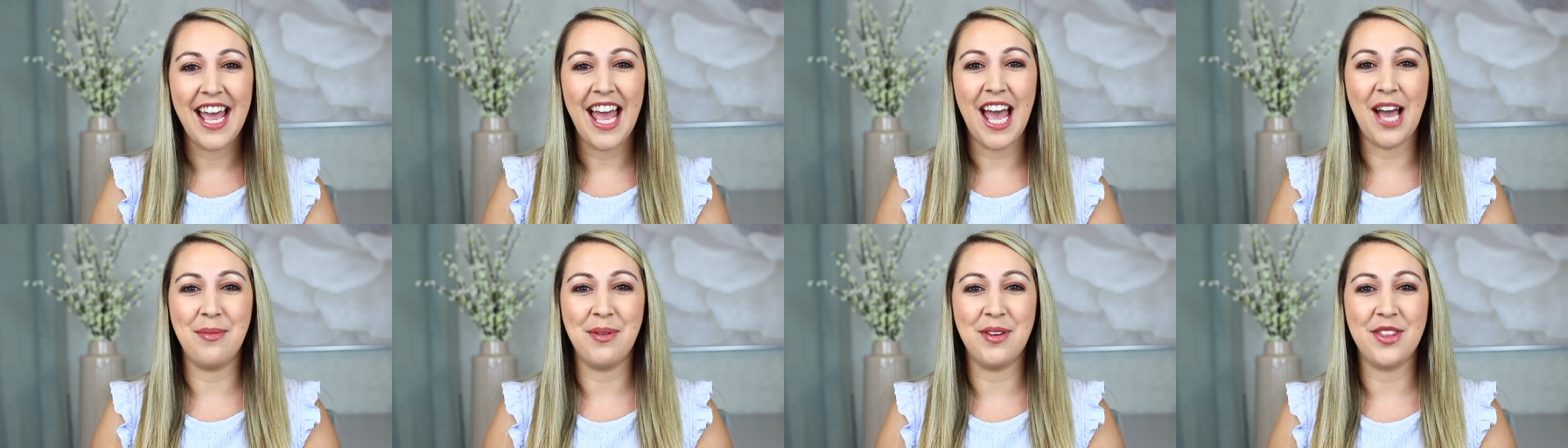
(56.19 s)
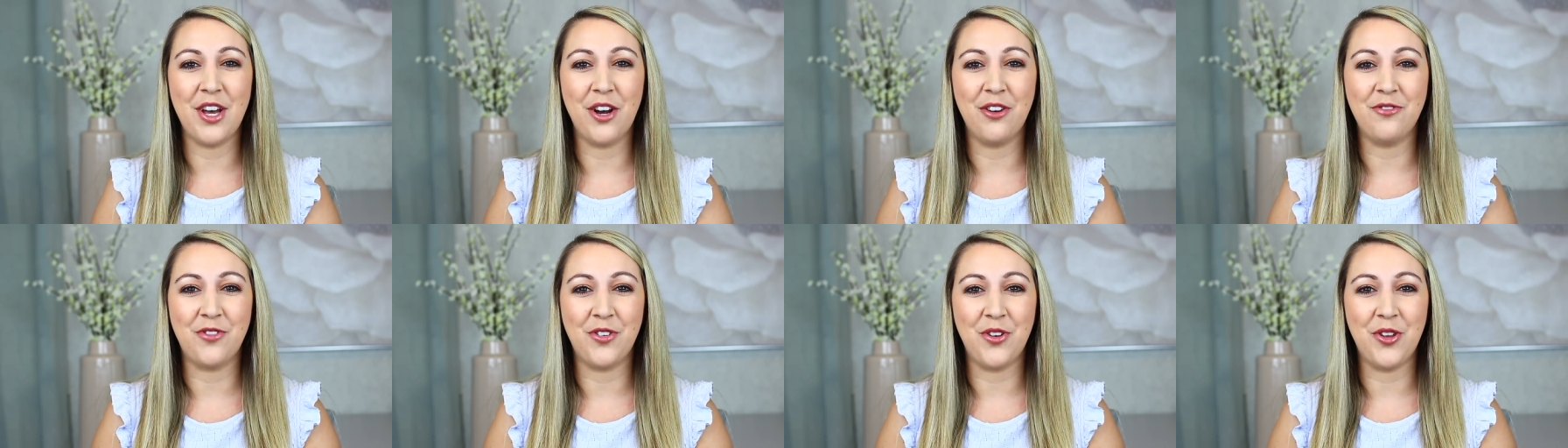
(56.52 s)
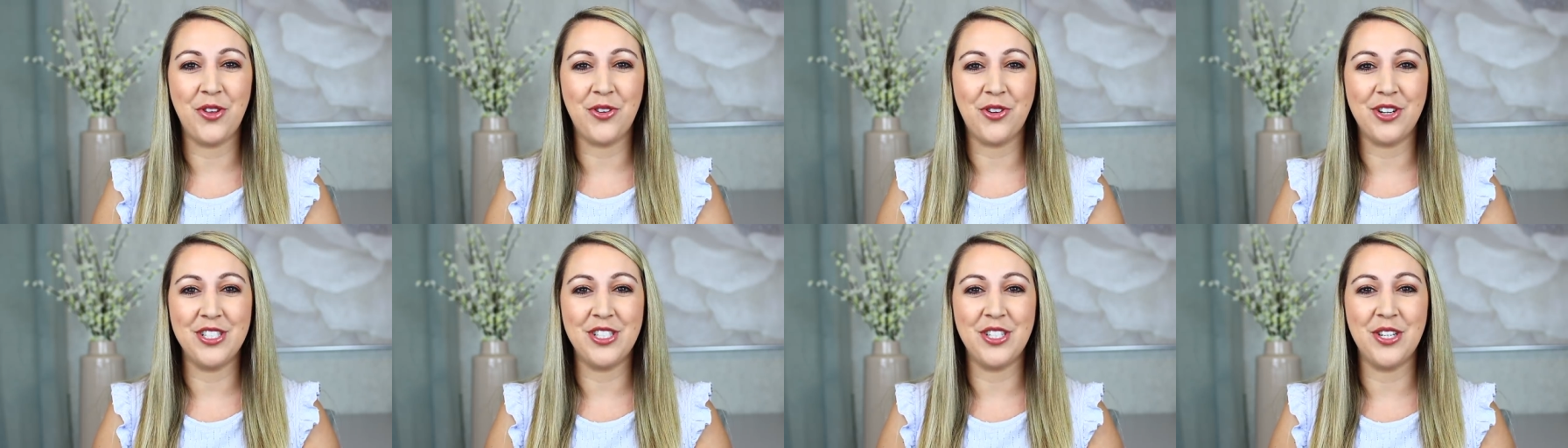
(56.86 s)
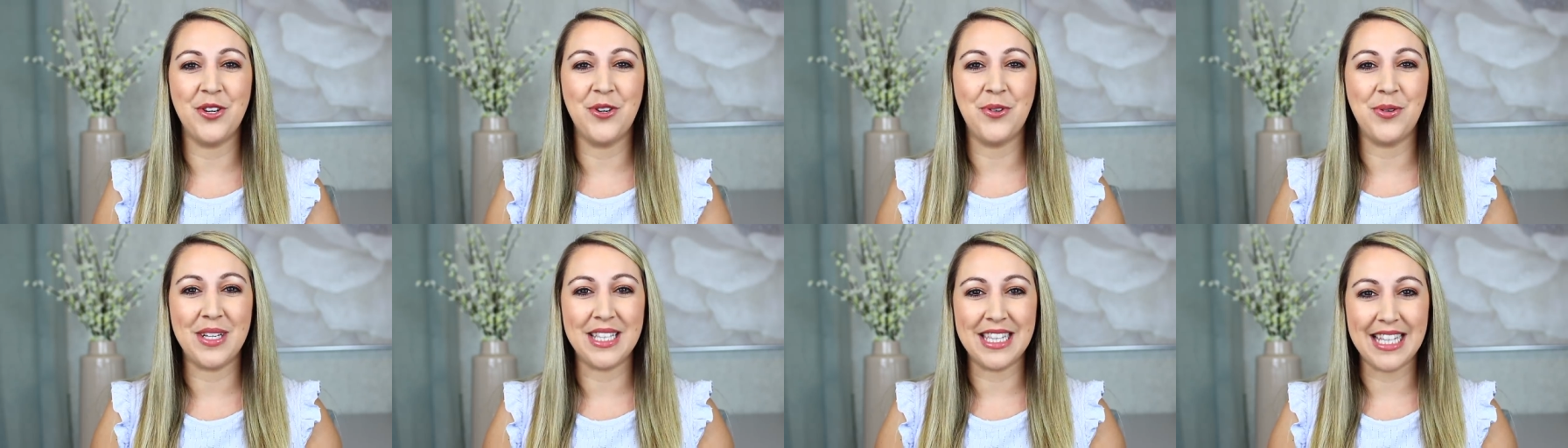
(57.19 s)
And without further
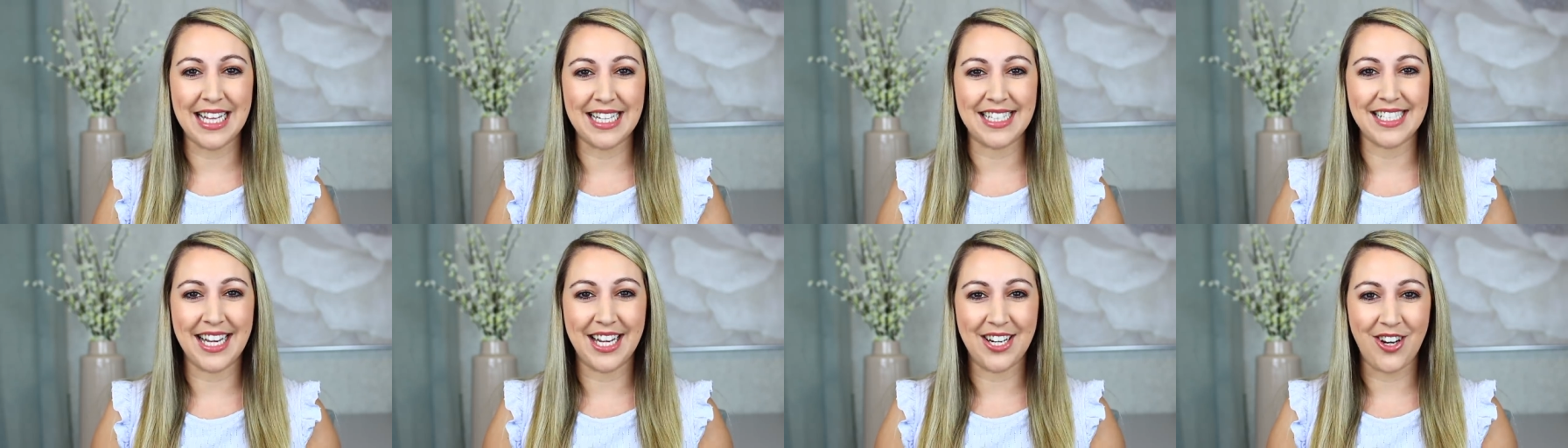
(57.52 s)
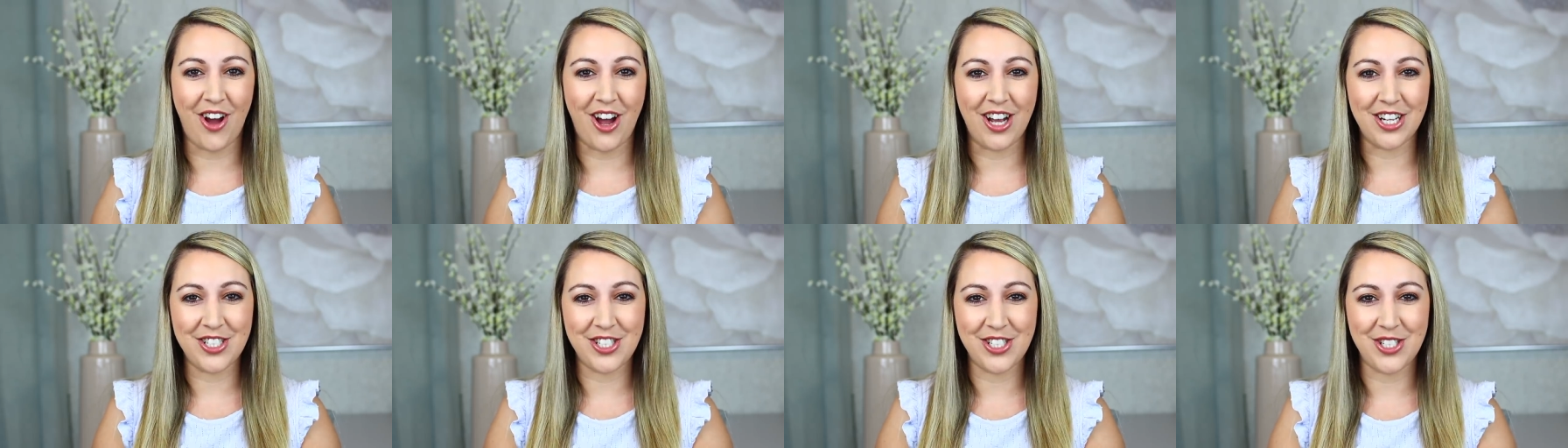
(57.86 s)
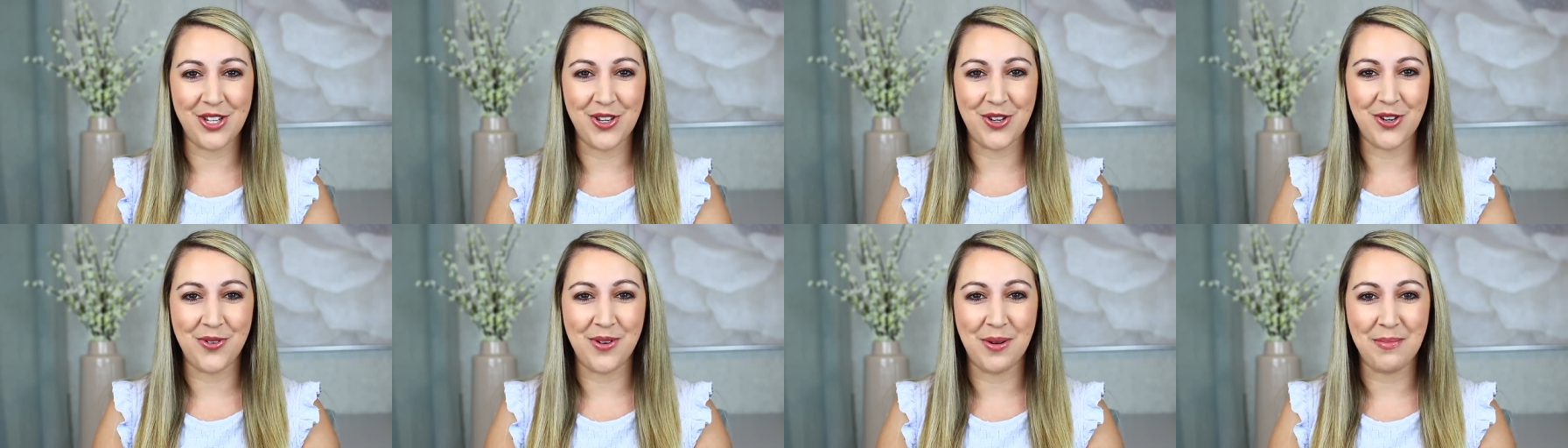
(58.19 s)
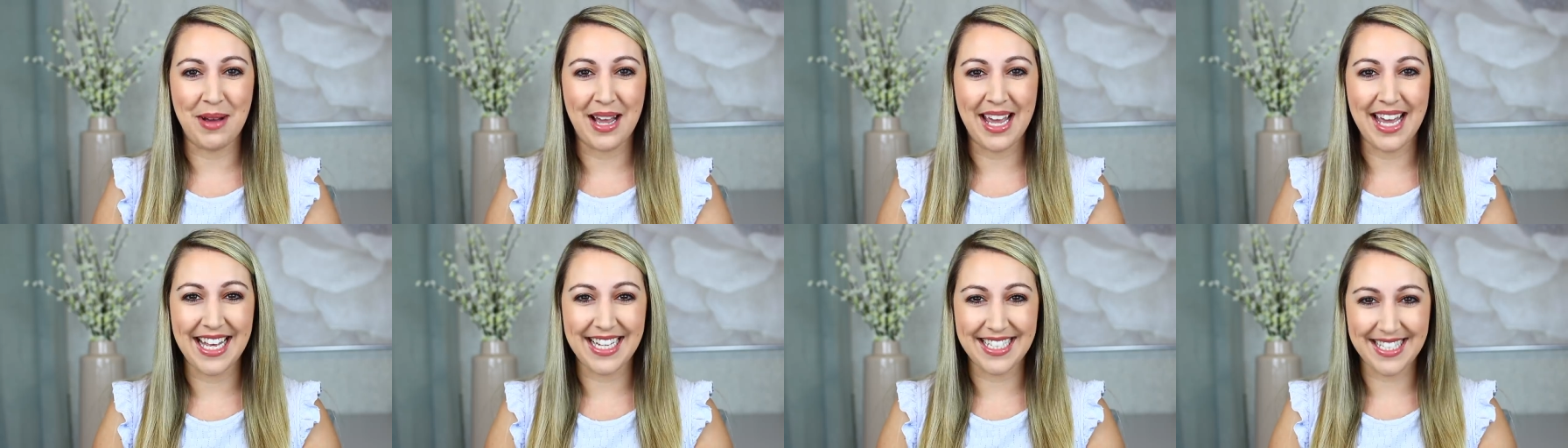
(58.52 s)
ado, let's get on to
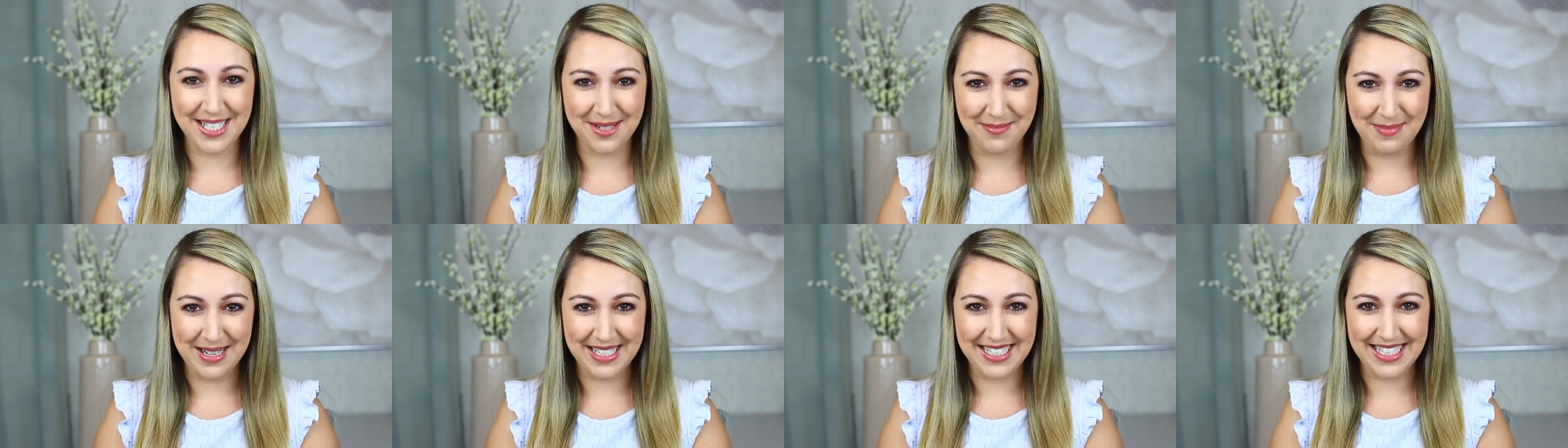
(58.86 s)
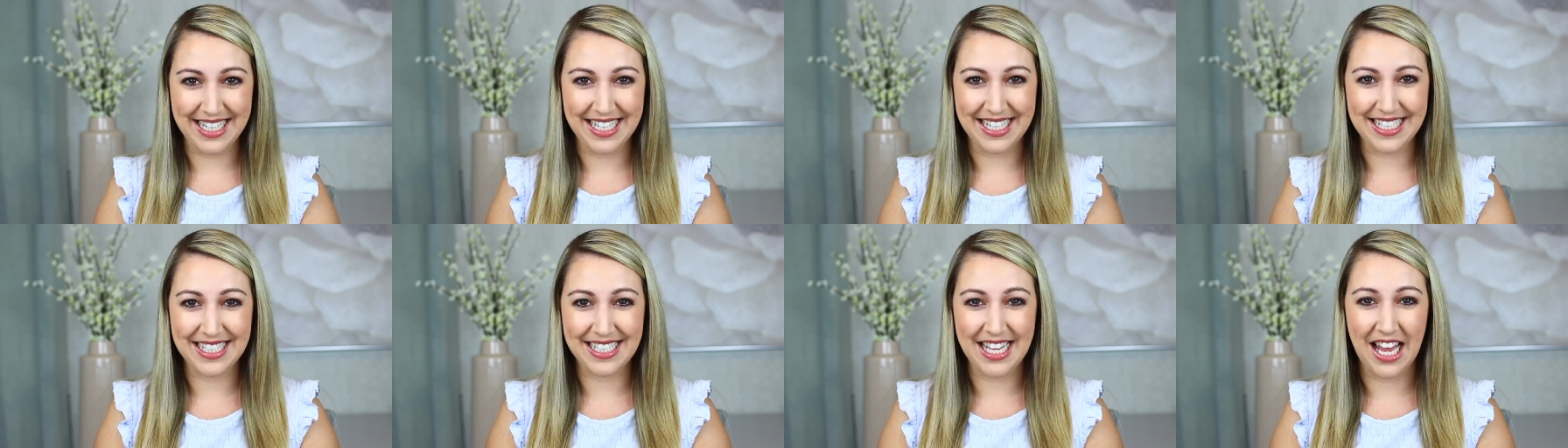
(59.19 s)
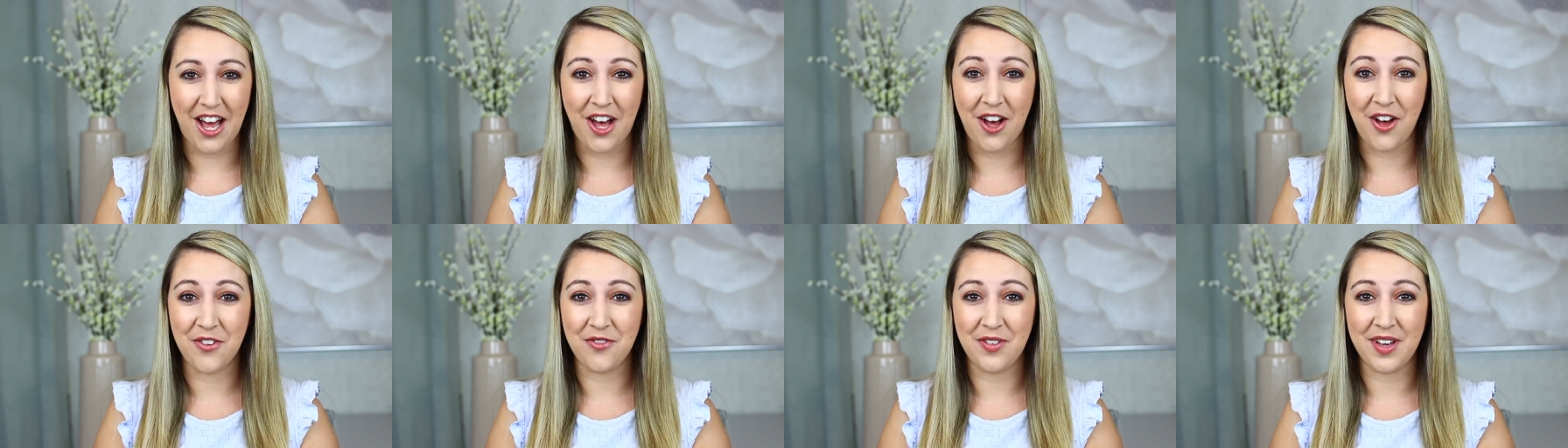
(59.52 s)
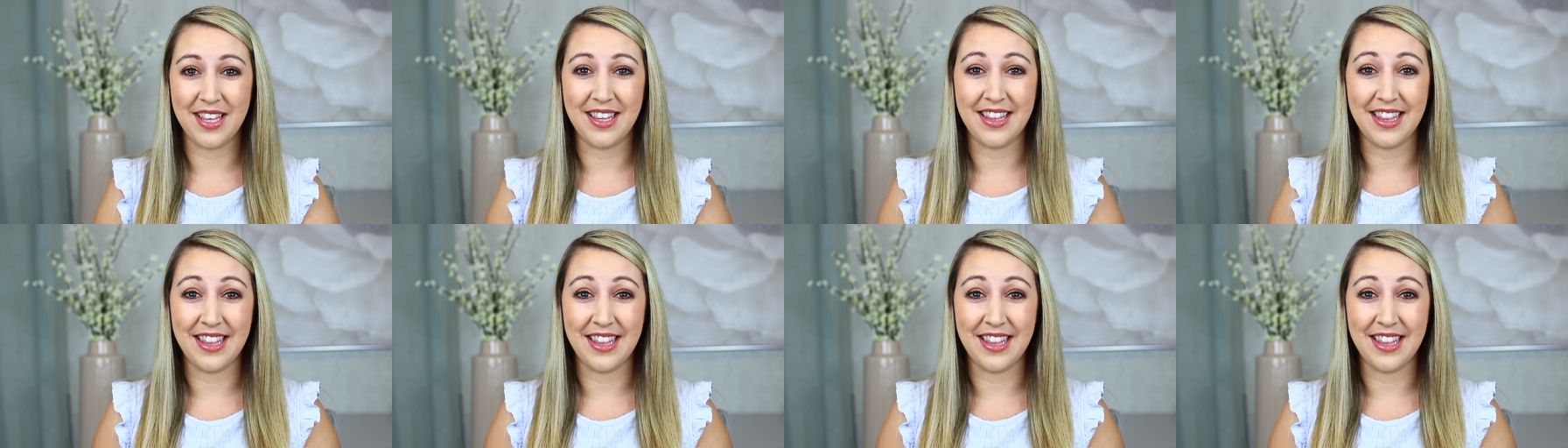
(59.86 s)
my hits and misses of